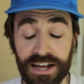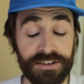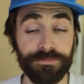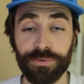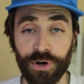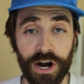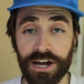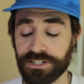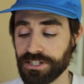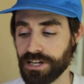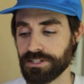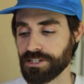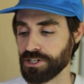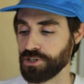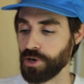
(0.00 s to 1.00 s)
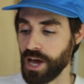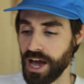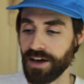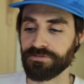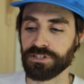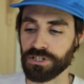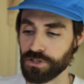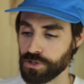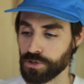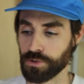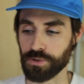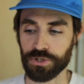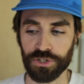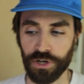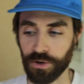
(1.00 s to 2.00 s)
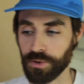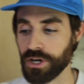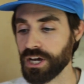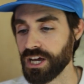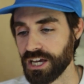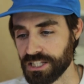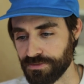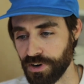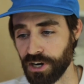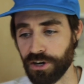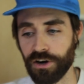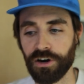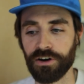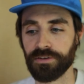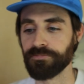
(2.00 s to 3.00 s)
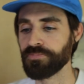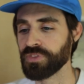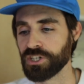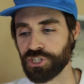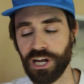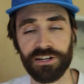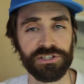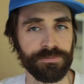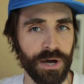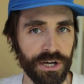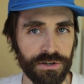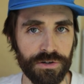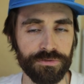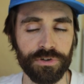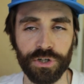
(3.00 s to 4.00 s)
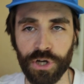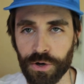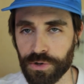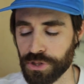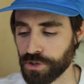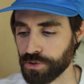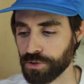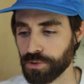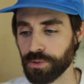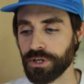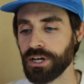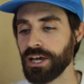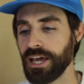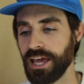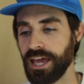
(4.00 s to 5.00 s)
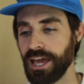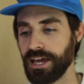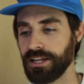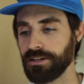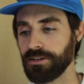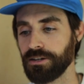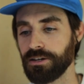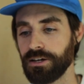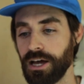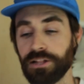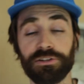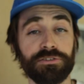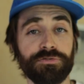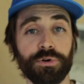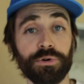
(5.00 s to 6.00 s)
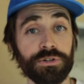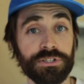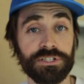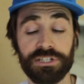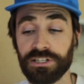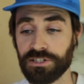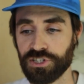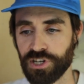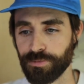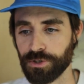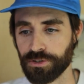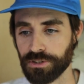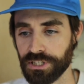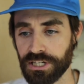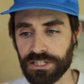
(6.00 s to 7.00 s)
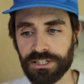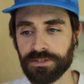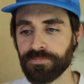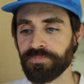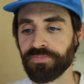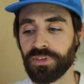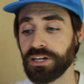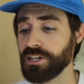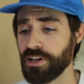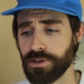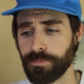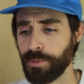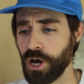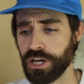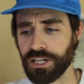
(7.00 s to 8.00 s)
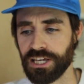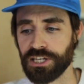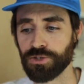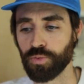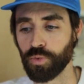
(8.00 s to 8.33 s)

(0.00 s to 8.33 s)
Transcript: processing you have to do. So it's very hard. Shout out to Michael for going through, and I look forward to seeing the summer release. Another product he's